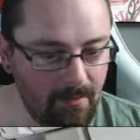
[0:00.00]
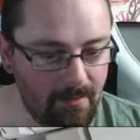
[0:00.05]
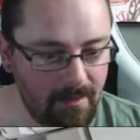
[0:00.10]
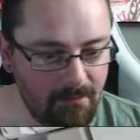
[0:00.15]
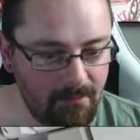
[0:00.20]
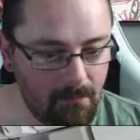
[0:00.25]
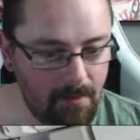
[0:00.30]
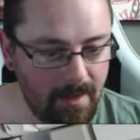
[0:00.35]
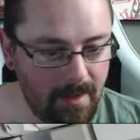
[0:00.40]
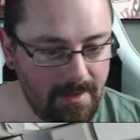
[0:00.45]
on
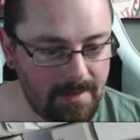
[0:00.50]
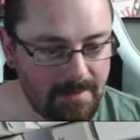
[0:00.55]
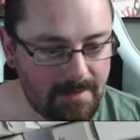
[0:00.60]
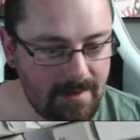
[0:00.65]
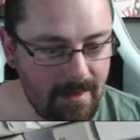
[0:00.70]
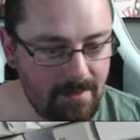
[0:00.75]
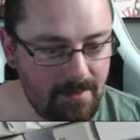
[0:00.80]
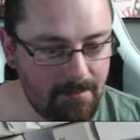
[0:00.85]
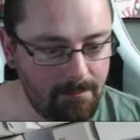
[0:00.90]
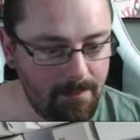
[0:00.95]
giveaways.
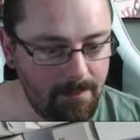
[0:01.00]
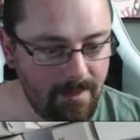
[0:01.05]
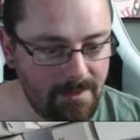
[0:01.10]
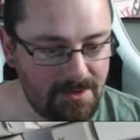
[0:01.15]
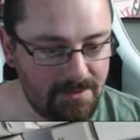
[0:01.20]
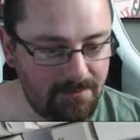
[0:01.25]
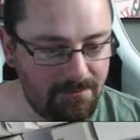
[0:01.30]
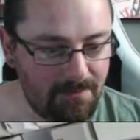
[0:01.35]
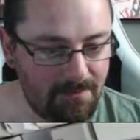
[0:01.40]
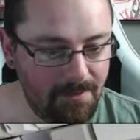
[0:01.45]
Nathan buys
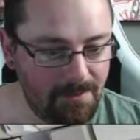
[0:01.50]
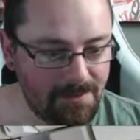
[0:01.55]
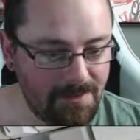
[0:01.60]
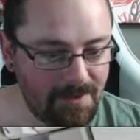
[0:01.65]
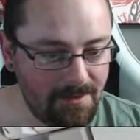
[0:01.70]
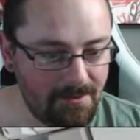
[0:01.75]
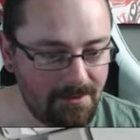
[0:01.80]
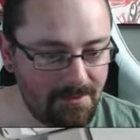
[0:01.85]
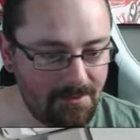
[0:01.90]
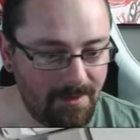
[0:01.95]
your food, so
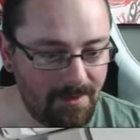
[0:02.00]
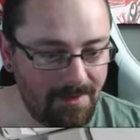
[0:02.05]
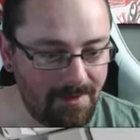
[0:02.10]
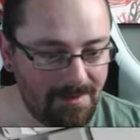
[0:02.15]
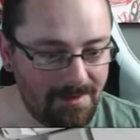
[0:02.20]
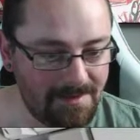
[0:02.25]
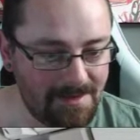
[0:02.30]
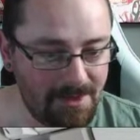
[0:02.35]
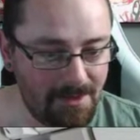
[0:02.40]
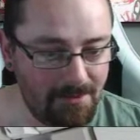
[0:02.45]
it was worth
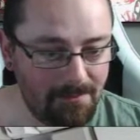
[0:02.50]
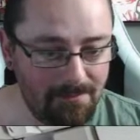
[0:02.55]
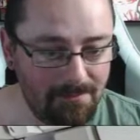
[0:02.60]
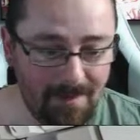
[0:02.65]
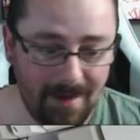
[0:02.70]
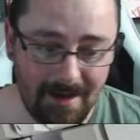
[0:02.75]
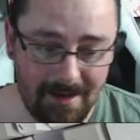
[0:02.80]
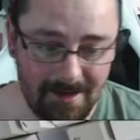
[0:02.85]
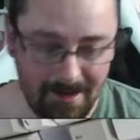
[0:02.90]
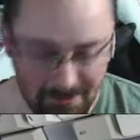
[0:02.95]
it to you.
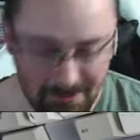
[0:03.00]
There you